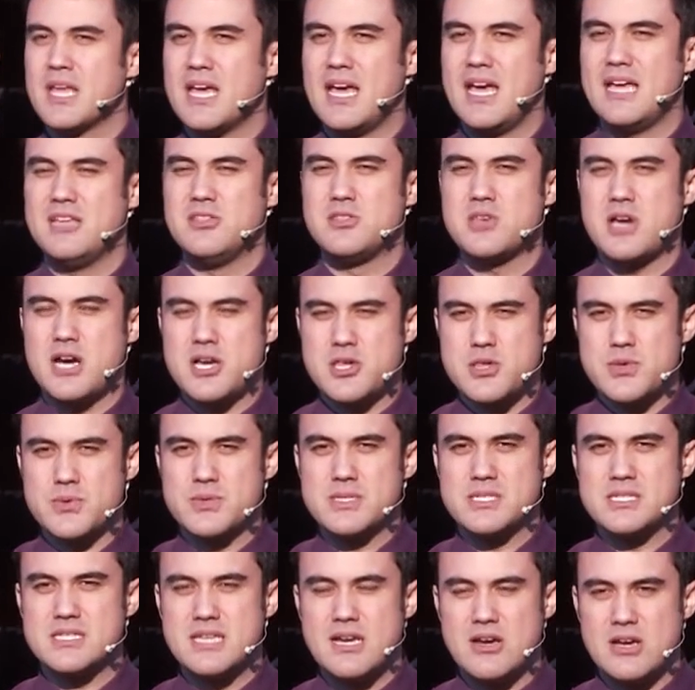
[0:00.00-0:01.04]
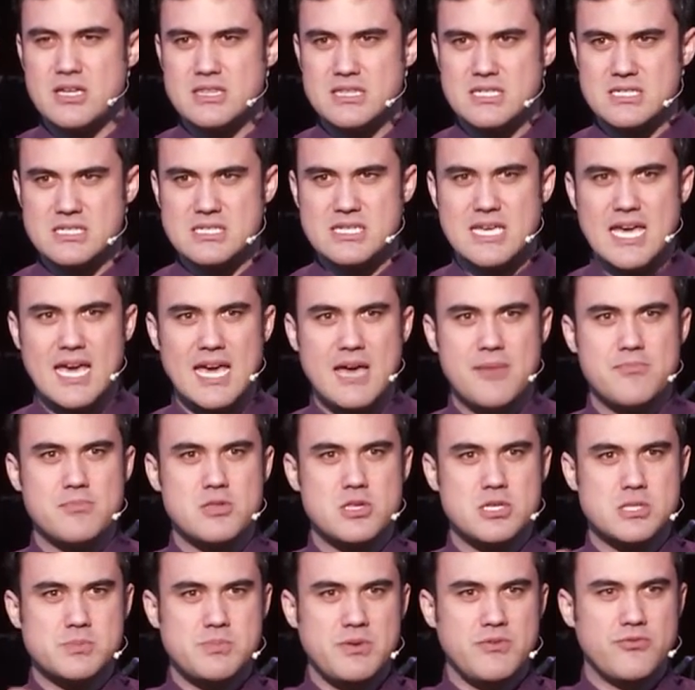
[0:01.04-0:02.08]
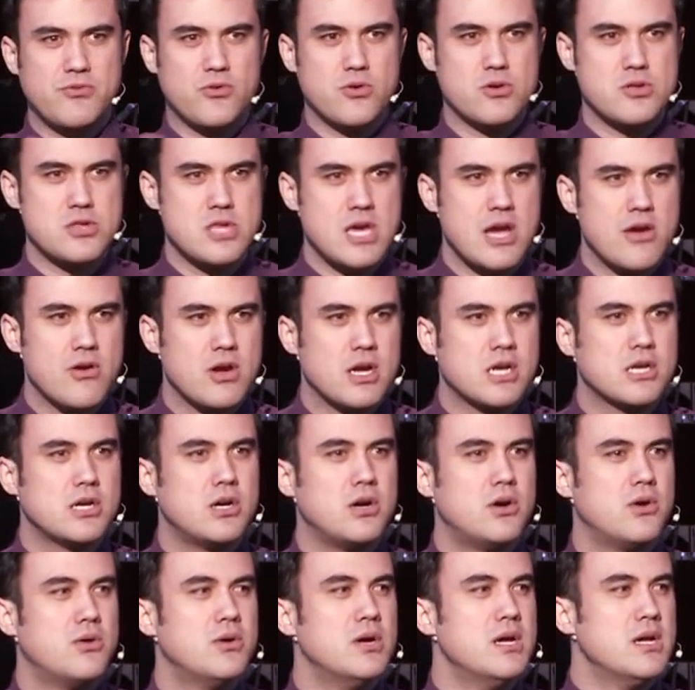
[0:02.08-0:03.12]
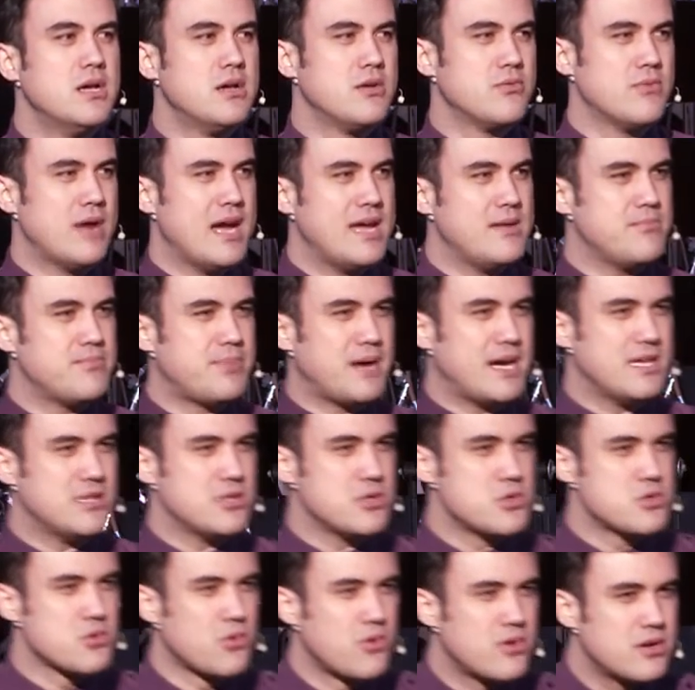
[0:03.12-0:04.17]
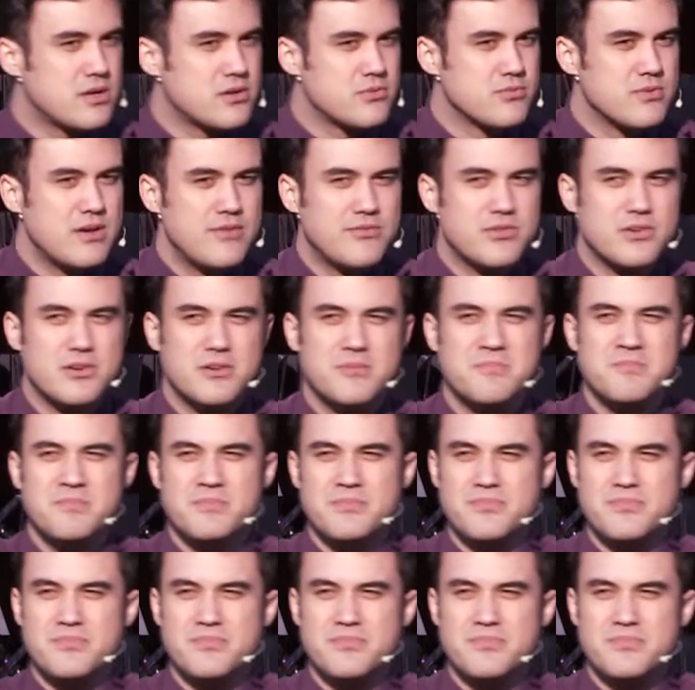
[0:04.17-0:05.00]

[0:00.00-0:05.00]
And Joshua is there at this camp just before Jericho, right by the Jordan River.